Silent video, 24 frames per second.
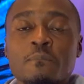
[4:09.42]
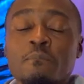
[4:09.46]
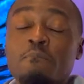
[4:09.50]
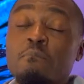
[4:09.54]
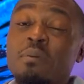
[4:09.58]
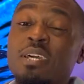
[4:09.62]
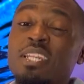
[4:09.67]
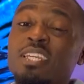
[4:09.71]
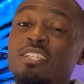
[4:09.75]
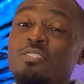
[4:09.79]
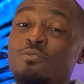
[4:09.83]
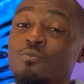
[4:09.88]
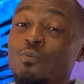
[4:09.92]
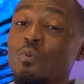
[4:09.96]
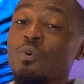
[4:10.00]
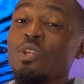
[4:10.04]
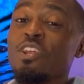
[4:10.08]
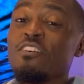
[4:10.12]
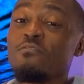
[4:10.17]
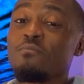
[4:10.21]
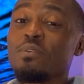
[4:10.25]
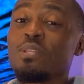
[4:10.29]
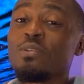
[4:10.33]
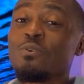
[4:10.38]
But it would
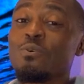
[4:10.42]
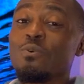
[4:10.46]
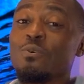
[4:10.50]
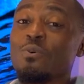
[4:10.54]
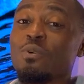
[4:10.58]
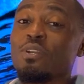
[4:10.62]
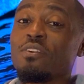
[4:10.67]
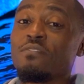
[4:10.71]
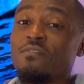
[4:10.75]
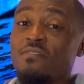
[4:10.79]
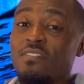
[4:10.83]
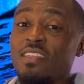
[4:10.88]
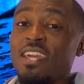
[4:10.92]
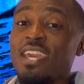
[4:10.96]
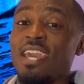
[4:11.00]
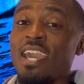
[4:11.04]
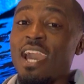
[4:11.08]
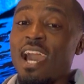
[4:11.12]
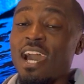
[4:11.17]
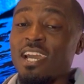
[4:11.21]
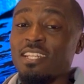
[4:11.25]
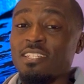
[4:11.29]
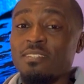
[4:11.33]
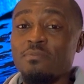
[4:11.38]
have been cool if they
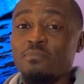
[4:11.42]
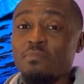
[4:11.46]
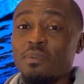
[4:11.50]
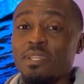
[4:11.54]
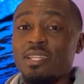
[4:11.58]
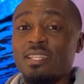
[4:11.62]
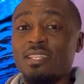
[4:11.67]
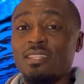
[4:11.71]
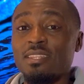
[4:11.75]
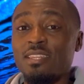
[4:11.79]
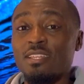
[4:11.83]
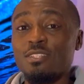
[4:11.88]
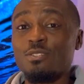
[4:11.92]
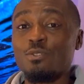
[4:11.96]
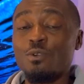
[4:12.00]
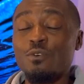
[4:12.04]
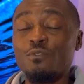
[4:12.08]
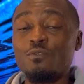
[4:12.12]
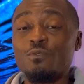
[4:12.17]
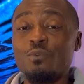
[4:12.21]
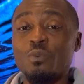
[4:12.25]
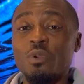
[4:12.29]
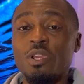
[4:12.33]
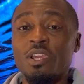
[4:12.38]
had embedded the
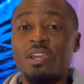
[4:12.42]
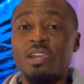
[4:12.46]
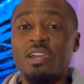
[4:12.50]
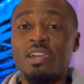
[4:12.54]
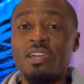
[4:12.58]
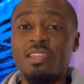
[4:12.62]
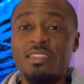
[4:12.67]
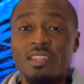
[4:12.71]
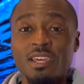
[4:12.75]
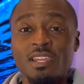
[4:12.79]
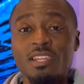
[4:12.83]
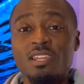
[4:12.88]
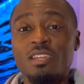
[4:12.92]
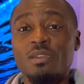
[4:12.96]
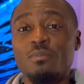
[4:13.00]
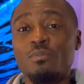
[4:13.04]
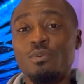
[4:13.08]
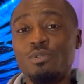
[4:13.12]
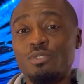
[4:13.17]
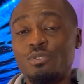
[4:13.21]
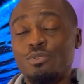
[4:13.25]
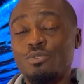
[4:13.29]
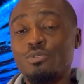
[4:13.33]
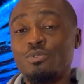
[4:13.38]
software that
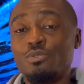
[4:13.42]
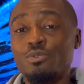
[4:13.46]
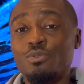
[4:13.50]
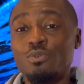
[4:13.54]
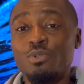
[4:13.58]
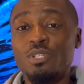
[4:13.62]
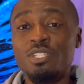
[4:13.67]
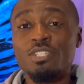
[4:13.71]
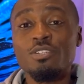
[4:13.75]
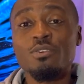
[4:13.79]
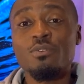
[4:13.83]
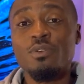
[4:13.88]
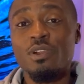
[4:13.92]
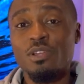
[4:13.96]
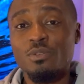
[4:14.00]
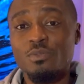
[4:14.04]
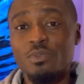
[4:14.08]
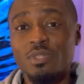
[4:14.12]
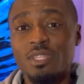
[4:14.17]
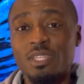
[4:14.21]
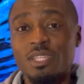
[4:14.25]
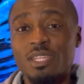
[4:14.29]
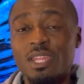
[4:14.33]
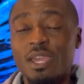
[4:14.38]
enables you to interact
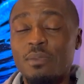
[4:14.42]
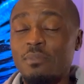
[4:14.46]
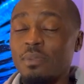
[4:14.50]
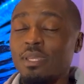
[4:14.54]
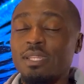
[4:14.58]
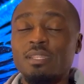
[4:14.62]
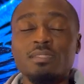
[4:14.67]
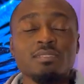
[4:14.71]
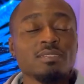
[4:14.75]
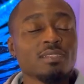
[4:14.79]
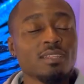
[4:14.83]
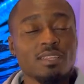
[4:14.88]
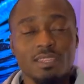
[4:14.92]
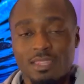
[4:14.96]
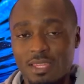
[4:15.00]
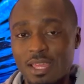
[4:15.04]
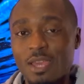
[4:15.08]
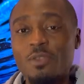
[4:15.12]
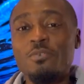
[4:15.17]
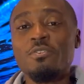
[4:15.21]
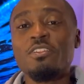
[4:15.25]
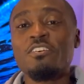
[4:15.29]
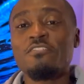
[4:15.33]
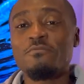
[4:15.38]
with it. I mean,
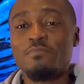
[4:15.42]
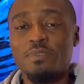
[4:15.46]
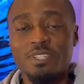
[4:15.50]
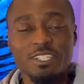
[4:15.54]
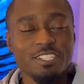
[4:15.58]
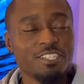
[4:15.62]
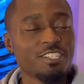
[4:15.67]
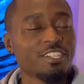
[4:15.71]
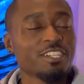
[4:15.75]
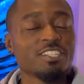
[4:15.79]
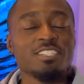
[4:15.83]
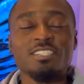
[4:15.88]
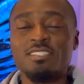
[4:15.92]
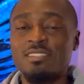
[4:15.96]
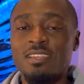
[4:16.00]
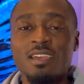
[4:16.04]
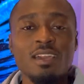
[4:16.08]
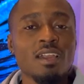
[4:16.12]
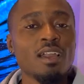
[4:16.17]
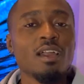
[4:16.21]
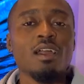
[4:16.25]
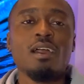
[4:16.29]
that would have been just